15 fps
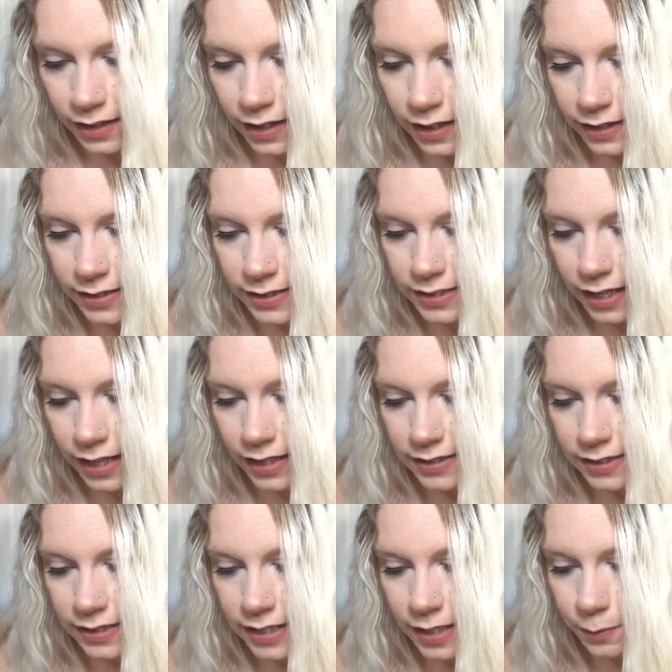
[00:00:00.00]
And it
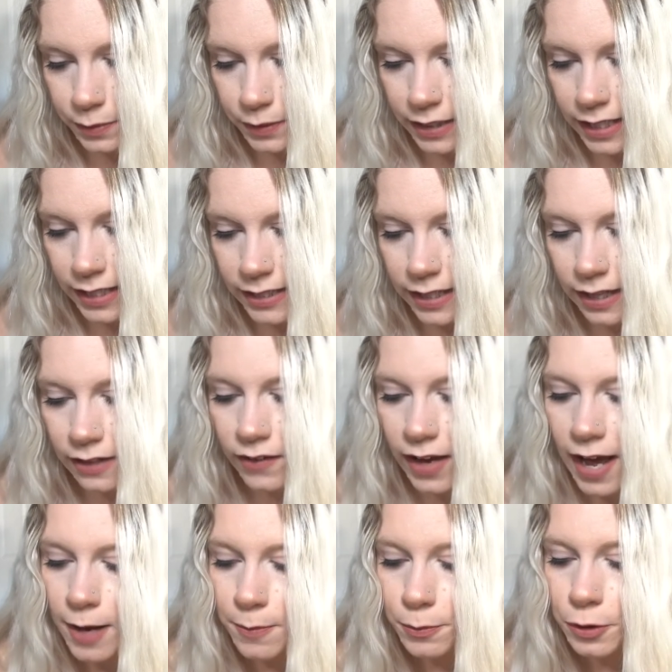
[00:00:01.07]
says it's a blend of
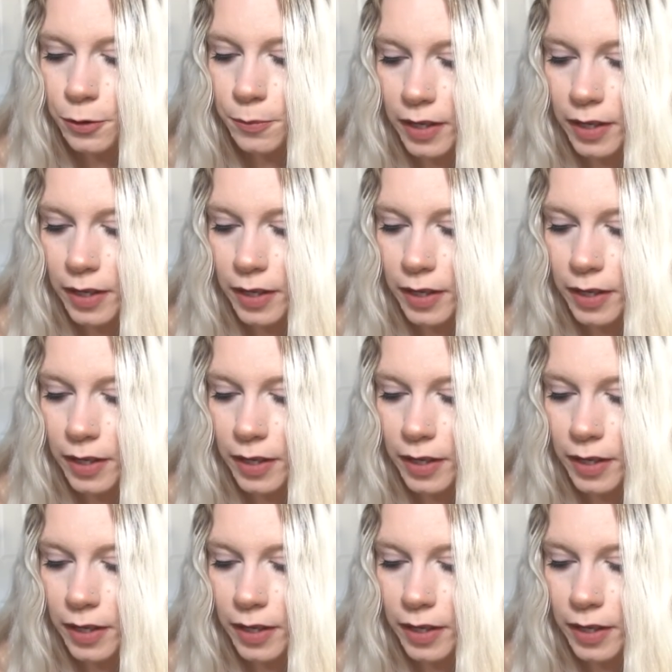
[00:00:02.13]
apple,